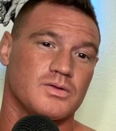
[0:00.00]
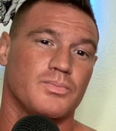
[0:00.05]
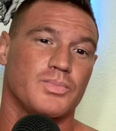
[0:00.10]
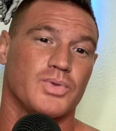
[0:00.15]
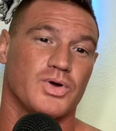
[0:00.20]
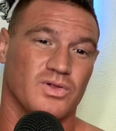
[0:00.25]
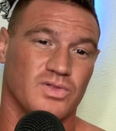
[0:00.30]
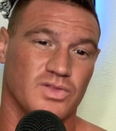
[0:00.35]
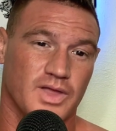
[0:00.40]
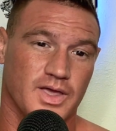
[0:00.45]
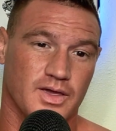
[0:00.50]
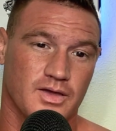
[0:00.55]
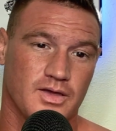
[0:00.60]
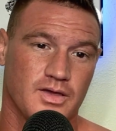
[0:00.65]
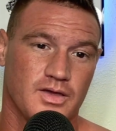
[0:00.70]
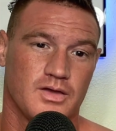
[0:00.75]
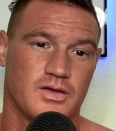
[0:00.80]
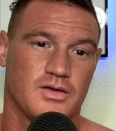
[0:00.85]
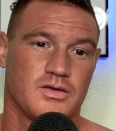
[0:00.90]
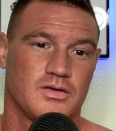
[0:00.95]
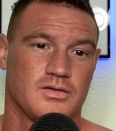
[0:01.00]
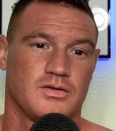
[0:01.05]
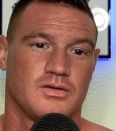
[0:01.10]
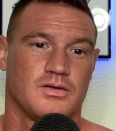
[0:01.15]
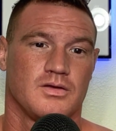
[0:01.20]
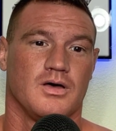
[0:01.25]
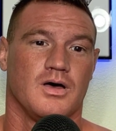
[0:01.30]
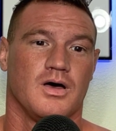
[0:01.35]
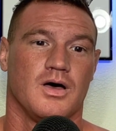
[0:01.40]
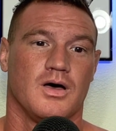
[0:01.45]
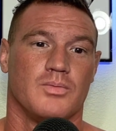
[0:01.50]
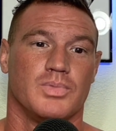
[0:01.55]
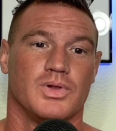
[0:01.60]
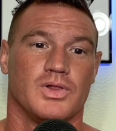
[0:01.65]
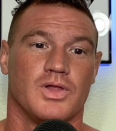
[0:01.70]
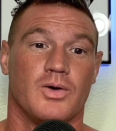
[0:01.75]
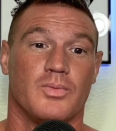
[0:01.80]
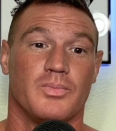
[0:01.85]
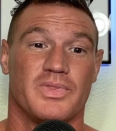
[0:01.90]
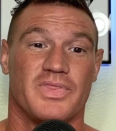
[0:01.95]
put a link
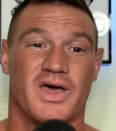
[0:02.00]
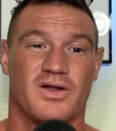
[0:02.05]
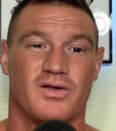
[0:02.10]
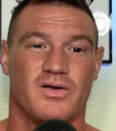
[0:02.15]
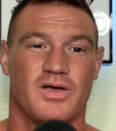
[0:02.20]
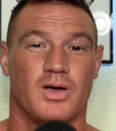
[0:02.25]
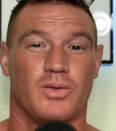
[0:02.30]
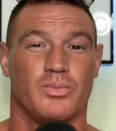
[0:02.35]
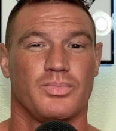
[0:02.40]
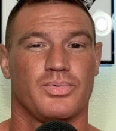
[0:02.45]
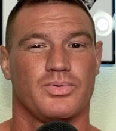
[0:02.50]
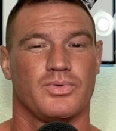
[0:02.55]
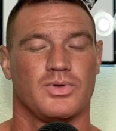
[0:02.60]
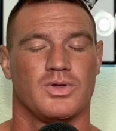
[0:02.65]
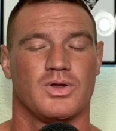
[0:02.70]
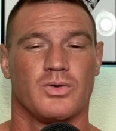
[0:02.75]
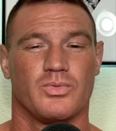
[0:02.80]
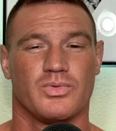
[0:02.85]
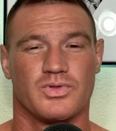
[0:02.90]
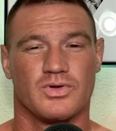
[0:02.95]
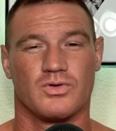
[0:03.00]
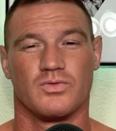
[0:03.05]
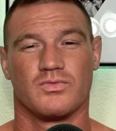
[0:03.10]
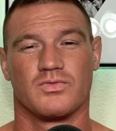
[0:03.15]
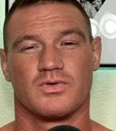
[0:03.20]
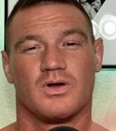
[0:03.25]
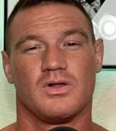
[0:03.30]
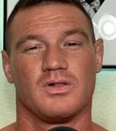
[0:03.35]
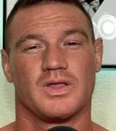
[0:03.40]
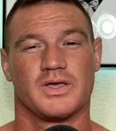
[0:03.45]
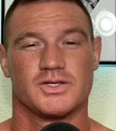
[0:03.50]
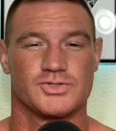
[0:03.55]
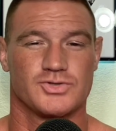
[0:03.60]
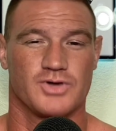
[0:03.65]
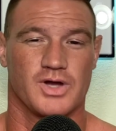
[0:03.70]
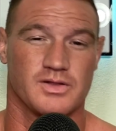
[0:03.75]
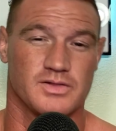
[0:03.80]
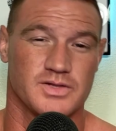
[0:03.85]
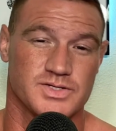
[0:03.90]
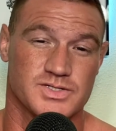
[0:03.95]
below, but that'll help, with your overall like
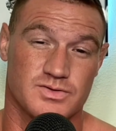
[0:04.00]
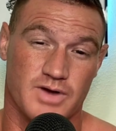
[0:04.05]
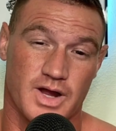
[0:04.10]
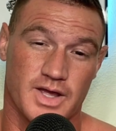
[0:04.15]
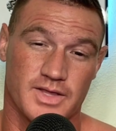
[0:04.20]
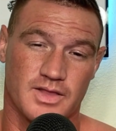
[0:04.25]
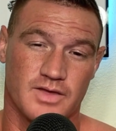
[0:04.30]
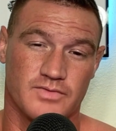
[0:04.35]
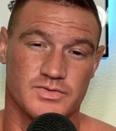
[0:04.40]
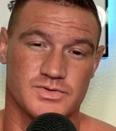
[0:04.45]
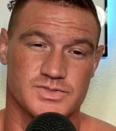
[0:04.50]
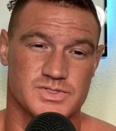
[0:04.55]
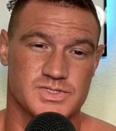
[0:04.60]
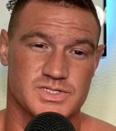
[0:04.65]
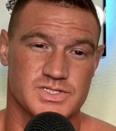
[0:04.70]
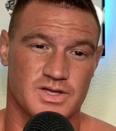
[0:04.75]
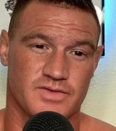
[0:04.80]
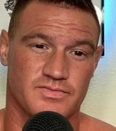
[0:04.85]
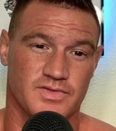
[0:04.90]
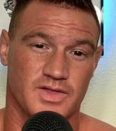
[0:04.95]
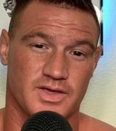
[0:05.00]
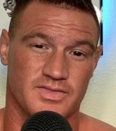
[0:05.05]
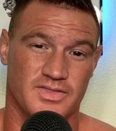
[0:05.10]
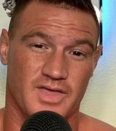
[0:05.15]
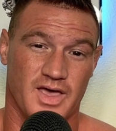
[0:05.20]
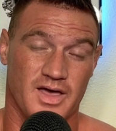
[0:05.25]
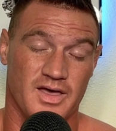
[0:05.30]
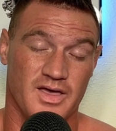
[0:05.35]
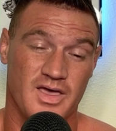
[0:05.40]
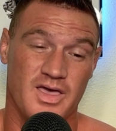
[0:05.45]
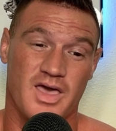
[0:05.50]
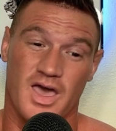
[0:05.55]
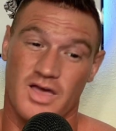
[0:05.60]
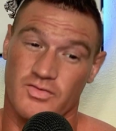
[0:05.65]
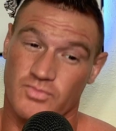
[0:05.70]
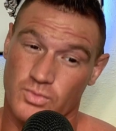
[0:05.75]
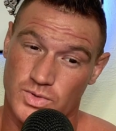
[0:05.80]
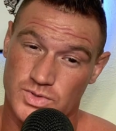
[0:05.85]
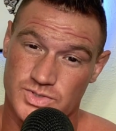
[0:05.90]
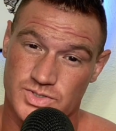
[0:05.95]
triglyceride levels and stuff like that.
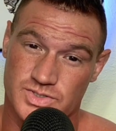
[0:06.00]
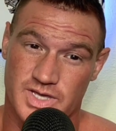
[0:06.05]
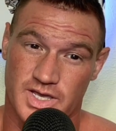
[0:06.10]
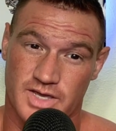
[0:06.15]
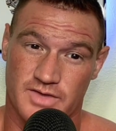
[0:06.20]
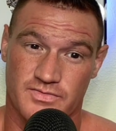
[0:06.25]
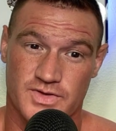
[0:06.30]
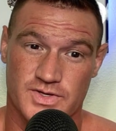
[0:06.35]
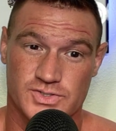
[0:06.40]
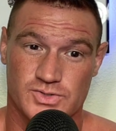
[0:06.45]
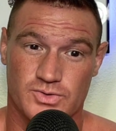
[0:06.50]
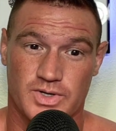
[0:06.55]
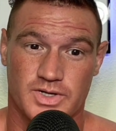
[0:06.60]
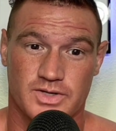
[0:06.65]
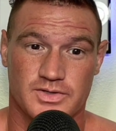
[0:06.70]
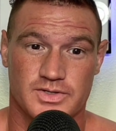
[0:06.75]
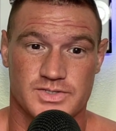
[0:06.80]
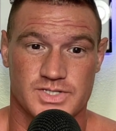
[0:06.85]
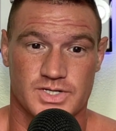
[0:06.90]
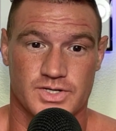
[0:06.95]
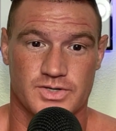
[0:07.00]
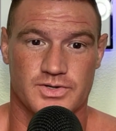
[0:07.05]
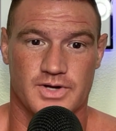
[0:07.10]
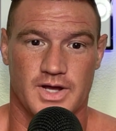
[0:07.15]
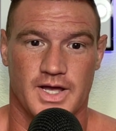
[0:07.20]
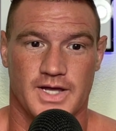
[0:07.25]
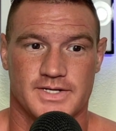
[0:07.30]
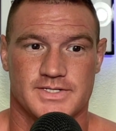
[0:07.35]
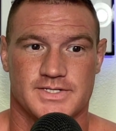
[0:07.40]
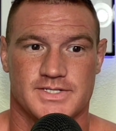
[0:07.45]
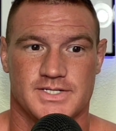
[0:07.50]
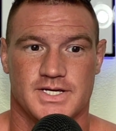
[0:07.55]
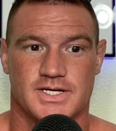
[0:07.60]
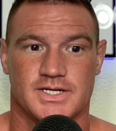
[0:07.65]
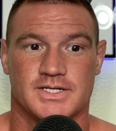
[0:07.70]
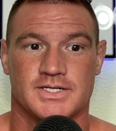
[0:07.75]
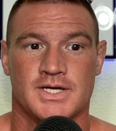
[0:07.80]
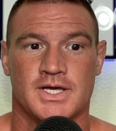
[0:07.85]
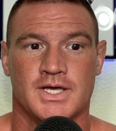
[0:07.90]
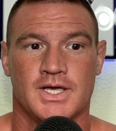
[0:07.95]
Everyone should take fish oil. It's a good
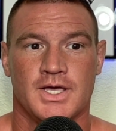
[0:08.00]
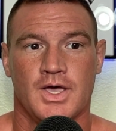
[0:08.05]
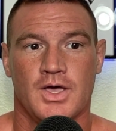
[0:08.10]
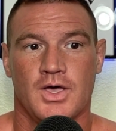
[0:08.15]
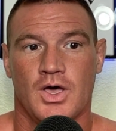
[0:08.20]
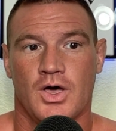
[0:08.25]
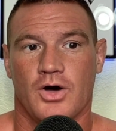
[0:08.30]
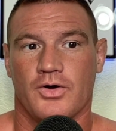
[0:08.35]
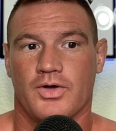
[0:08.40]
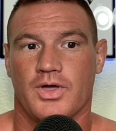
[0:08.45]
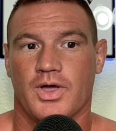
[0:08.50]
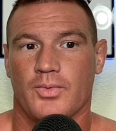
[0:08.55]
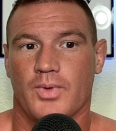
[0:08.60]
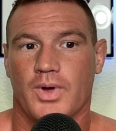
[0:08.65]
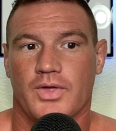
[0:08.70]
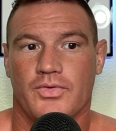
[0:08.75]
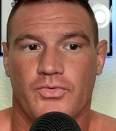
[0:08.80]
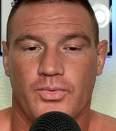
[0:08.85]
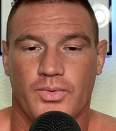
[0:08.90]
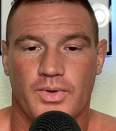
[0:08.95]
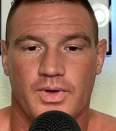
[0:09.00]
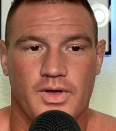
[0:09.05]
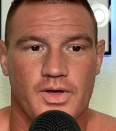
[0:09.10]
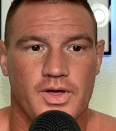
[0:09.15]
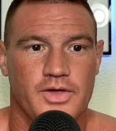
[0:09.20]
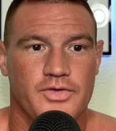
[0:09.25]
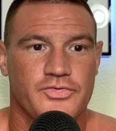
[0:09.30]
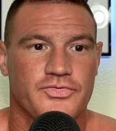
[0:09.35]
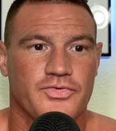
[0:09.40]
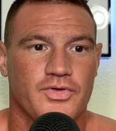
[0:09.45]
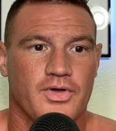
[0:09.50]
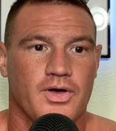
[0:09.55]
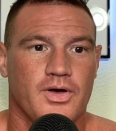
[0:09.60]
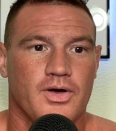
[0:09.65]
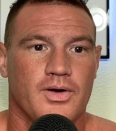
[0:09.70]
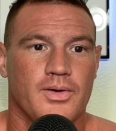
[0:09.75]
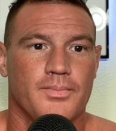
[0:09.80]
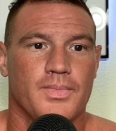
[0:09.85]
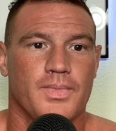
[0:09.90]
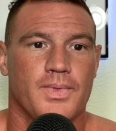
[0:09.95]
idea. Okay, right to it, guys.
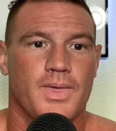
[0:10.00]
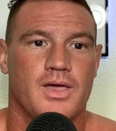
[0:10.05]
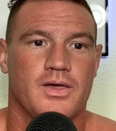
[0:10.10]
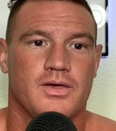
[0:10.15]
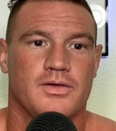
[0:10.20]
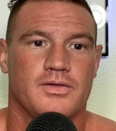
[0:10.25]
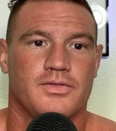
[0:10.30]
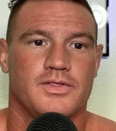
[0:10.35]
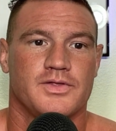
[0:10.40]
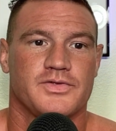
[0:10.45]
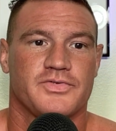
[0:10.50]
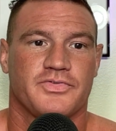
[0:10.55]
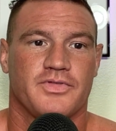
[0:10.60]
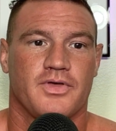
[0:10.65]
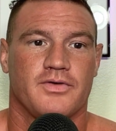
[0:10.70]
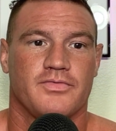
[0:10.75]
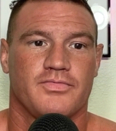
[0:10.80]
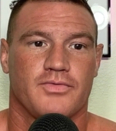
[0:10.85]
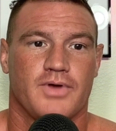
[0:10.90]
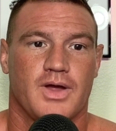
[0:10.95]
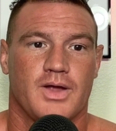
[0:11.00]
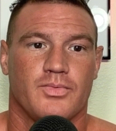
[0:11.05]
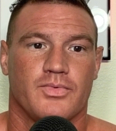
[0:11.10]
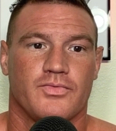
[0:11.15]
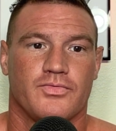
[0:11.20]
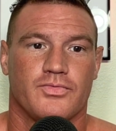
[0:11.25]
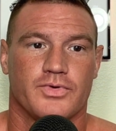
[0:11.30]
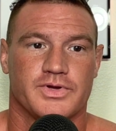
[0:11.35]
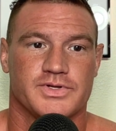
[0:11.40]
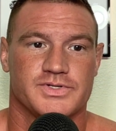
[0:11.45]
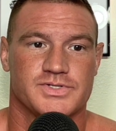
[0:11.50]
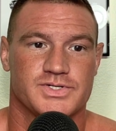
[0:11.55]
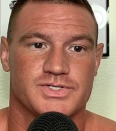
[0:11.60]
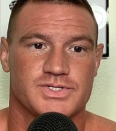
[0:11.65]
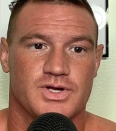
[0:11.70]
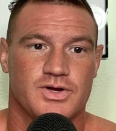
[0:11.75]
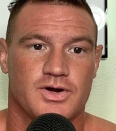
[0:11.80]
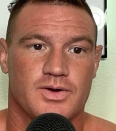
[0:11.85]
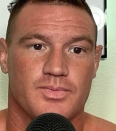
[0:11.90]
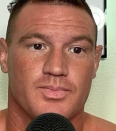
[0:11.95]
This stuff, RAD140 is a
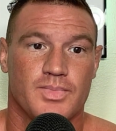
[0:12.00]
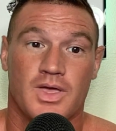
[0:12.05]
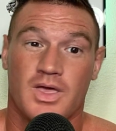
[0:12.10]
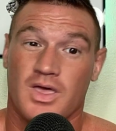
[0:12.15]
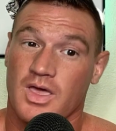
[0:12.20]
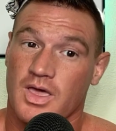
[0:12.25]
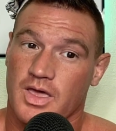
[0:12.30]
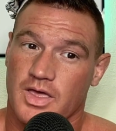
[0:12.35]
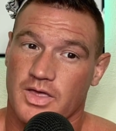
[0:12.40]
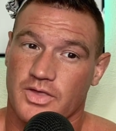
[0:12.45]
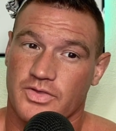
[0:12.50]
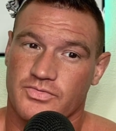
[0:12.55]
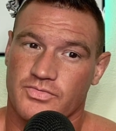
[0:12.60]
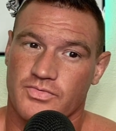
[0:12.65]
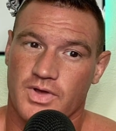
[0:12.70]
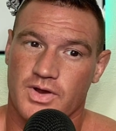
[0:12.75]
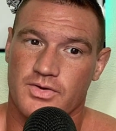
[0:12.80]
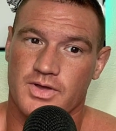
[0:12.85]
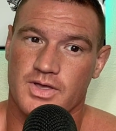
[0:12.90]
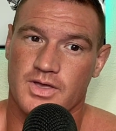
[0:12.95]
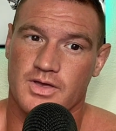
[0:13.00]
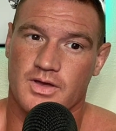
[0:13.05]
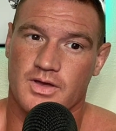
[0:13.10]
SARM. It's very